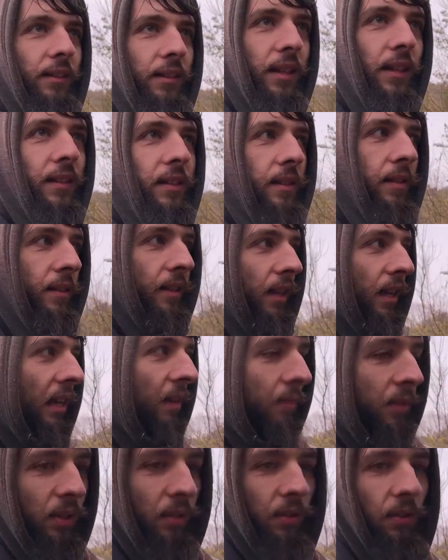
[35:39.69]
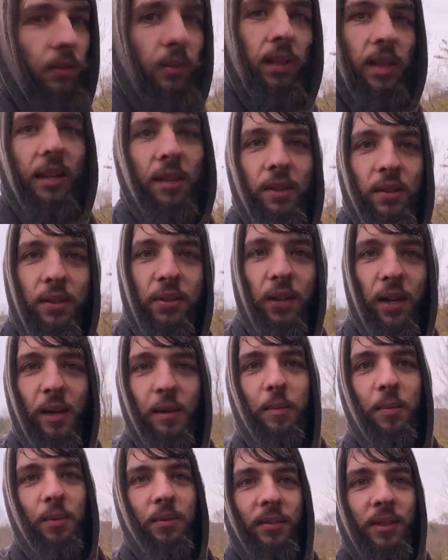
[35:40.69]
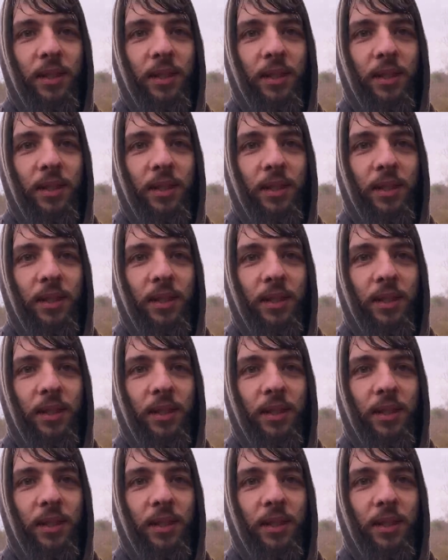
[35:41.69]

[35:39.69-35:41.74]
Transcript: This is absolutely incredible,